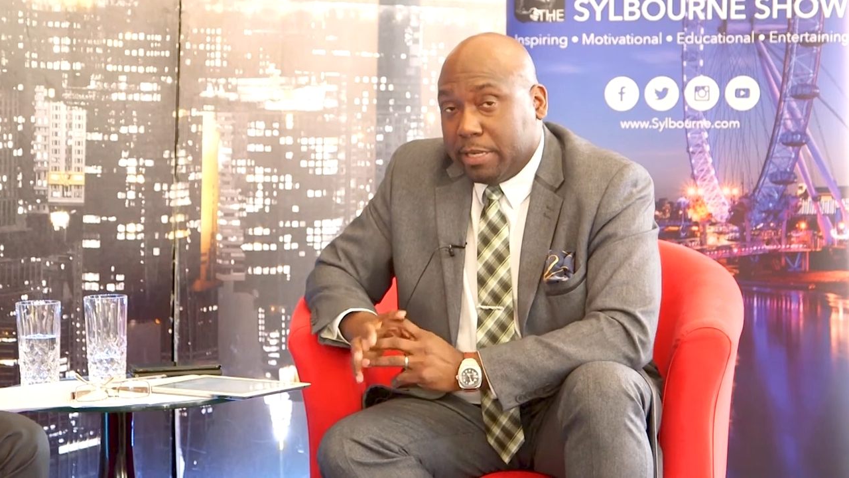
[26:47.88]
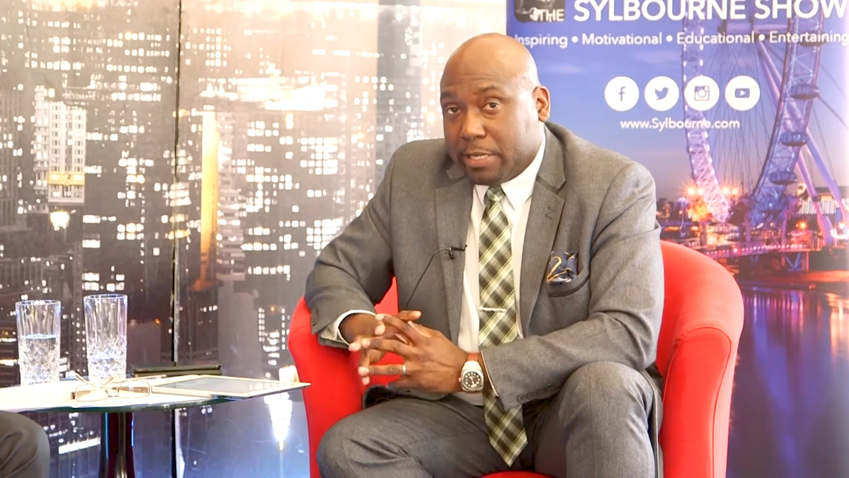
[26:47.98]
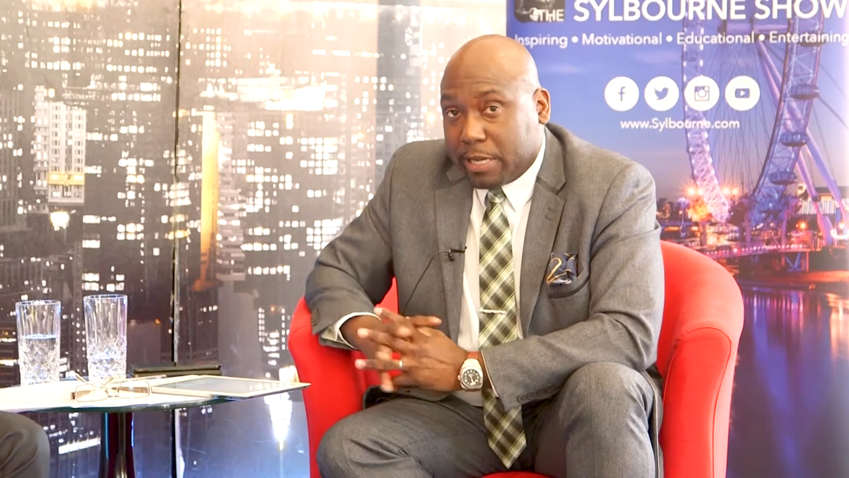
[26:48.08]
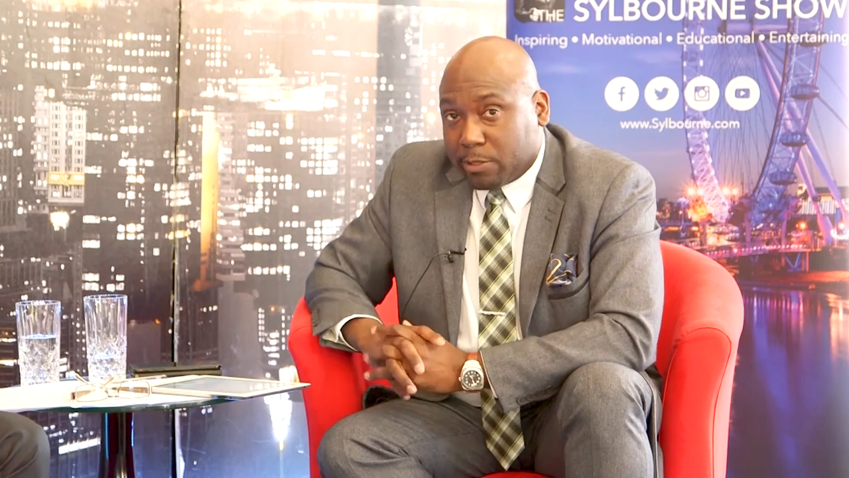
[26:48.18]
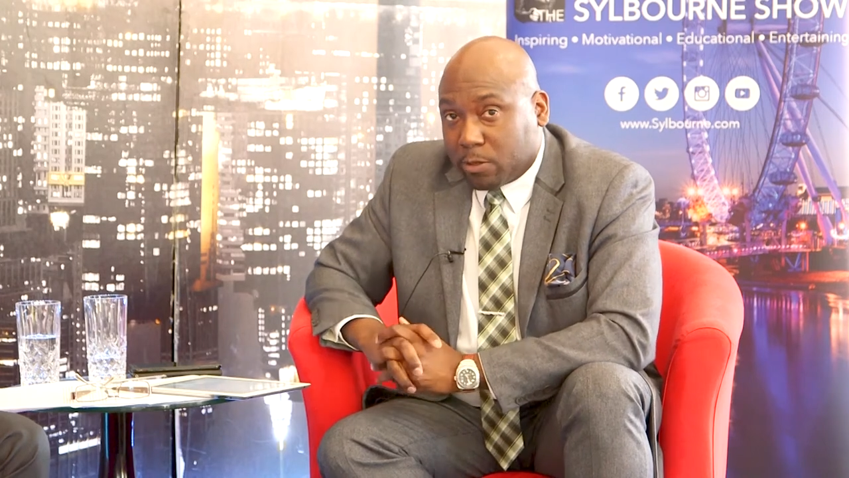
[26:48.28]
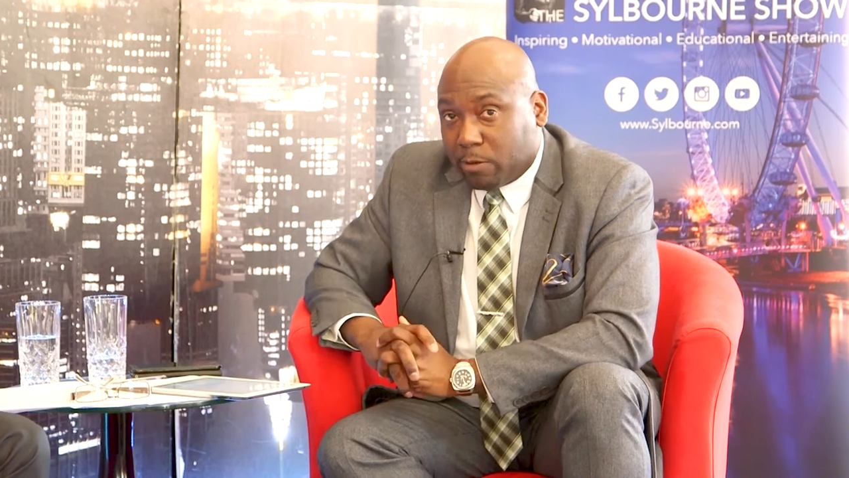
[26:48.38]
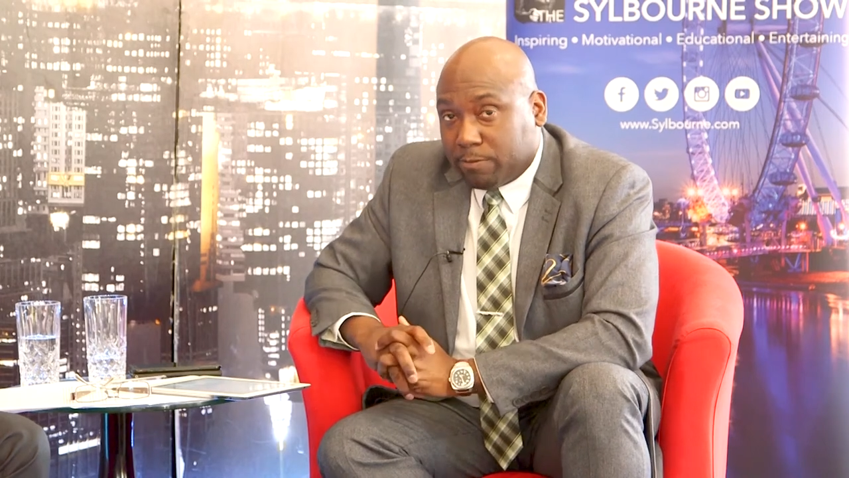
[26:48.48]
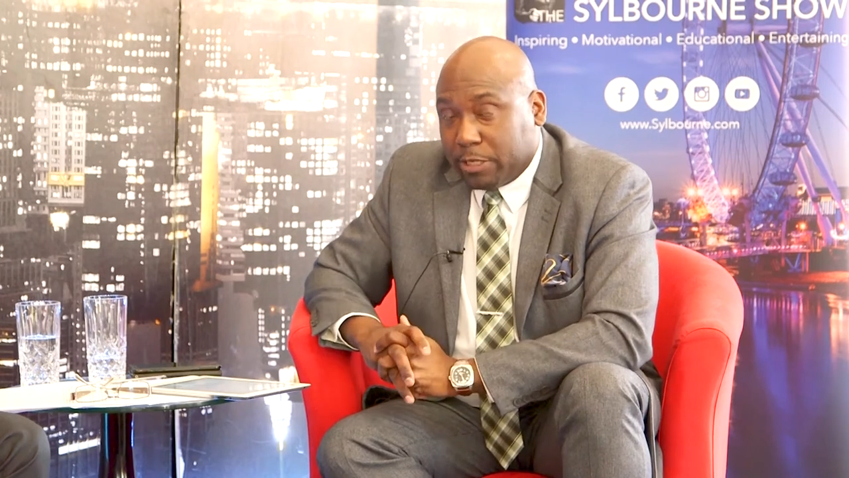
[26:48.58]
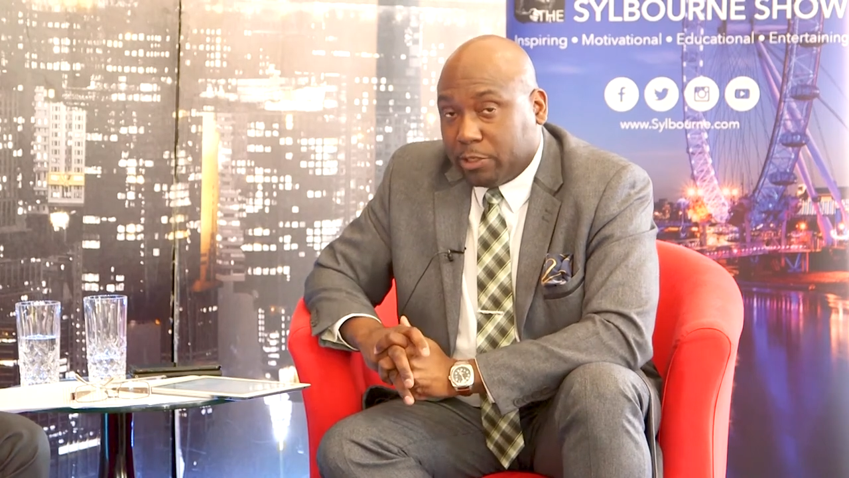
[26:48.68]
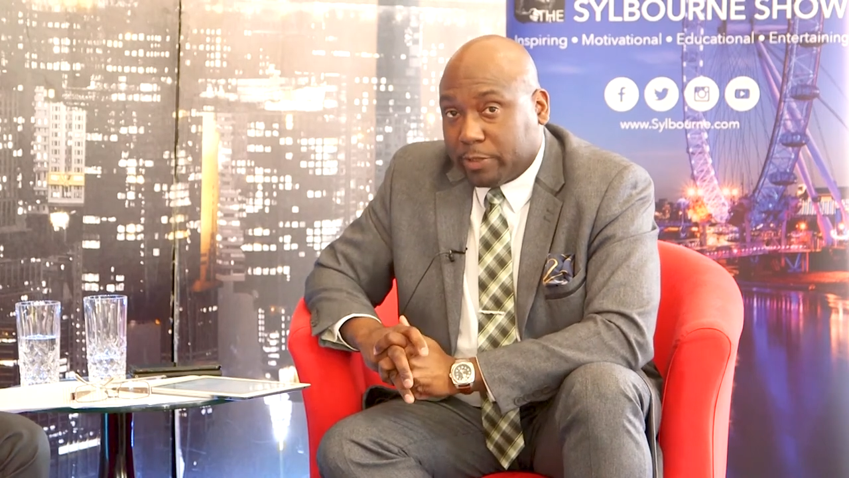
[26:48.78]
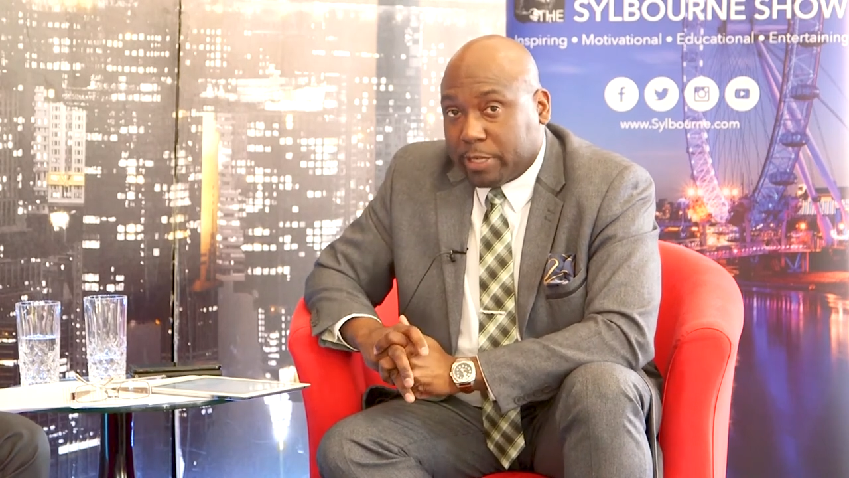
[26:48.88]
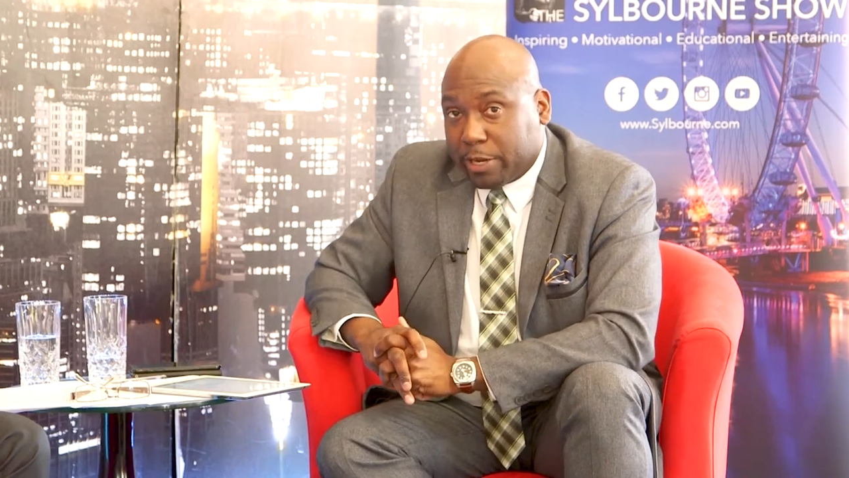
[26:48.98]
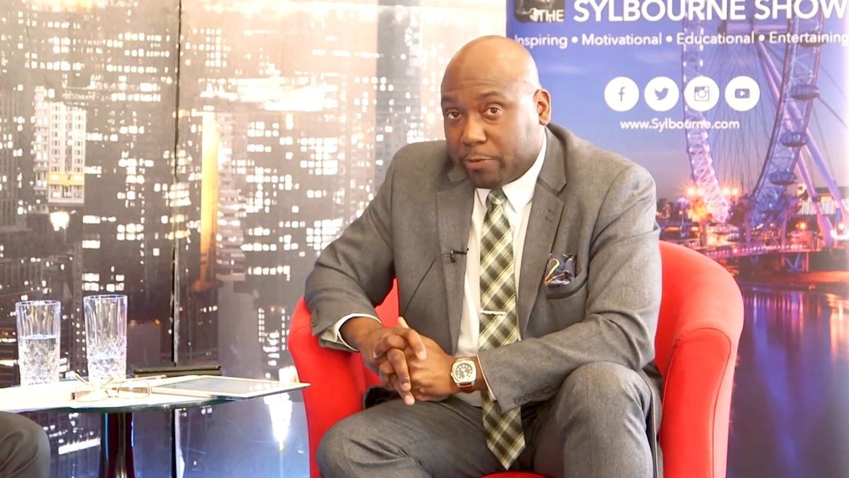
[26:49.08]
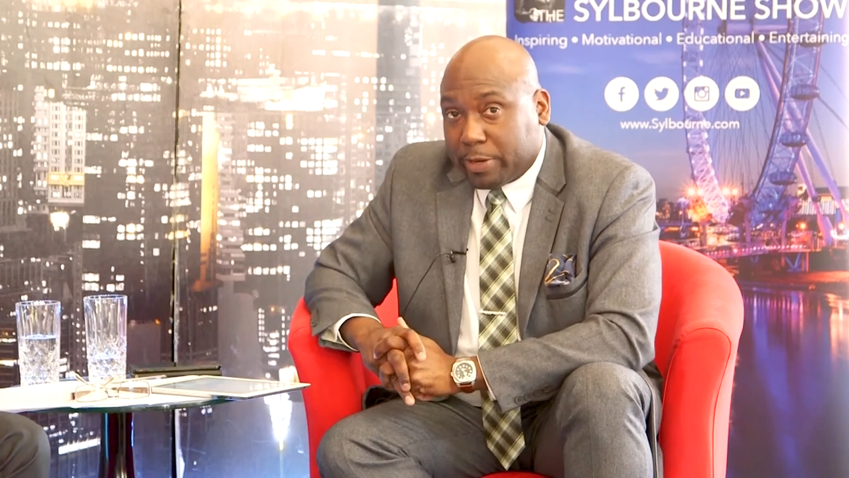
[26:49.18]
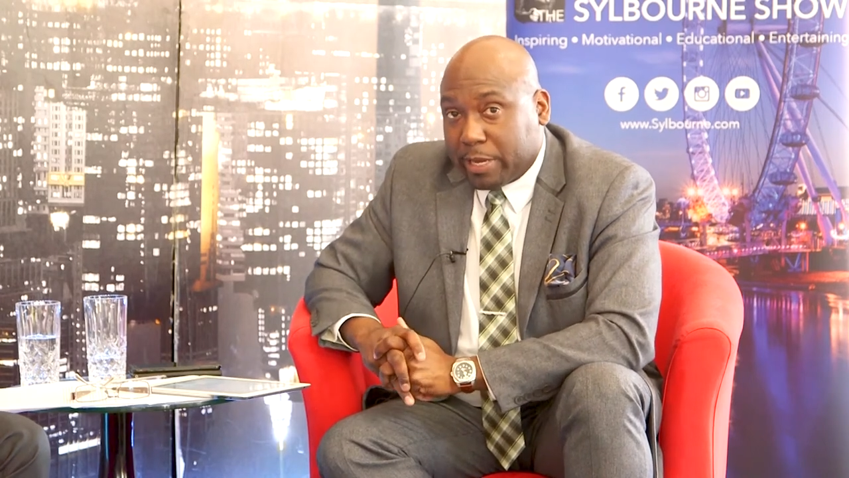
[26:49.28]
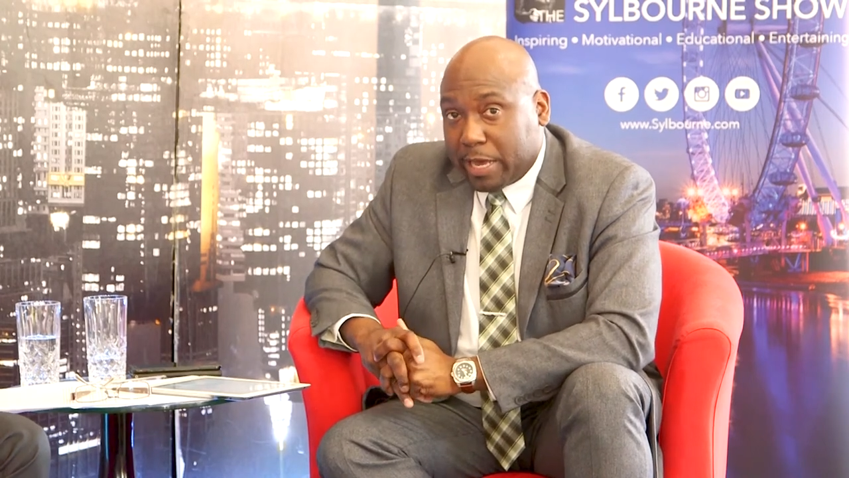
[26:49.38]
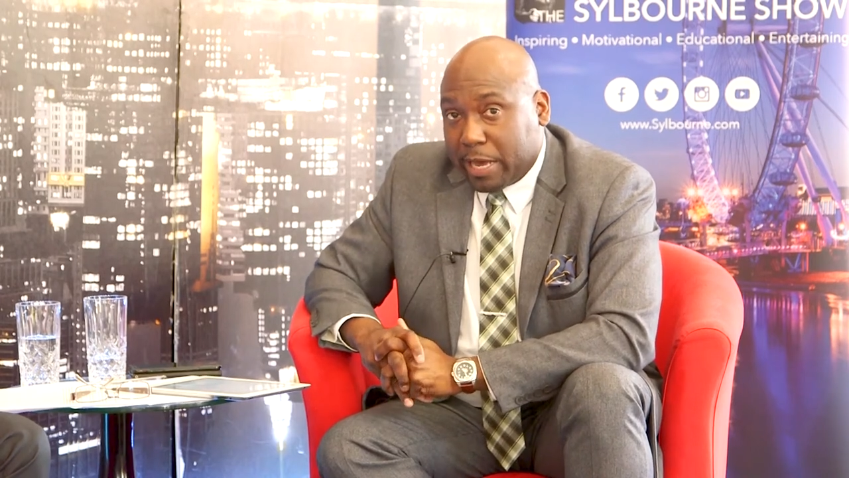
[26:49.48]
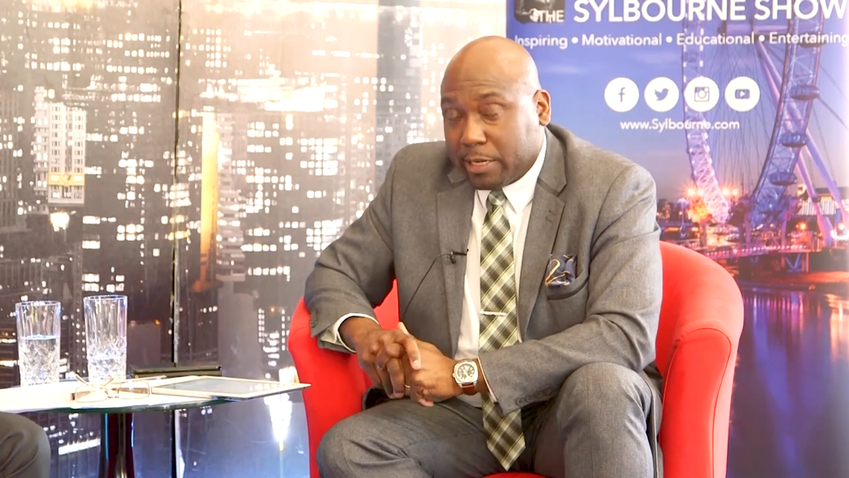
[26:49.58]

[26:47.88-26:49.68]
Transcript: details of Vendryes Henry